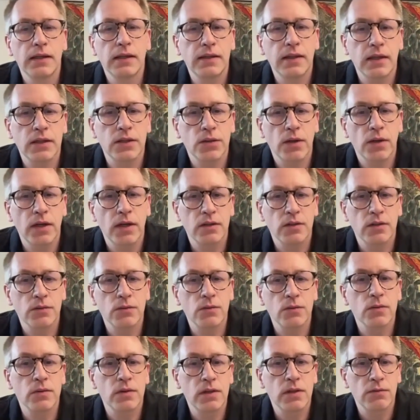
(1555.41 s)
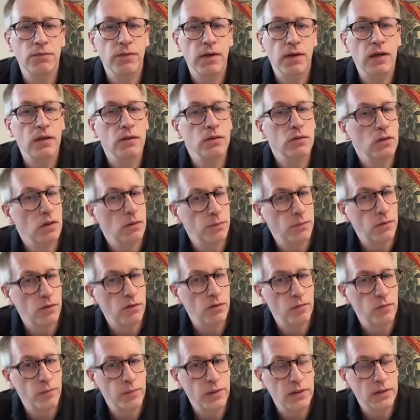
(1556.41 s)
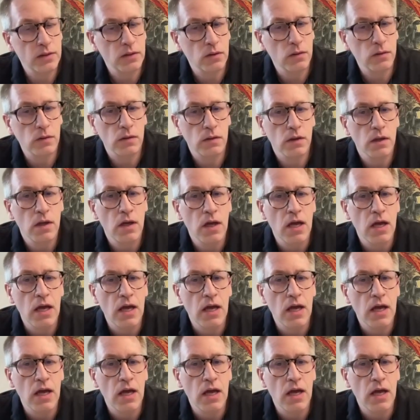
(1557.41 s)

They're trying to do DeFi on top of Bitcoin.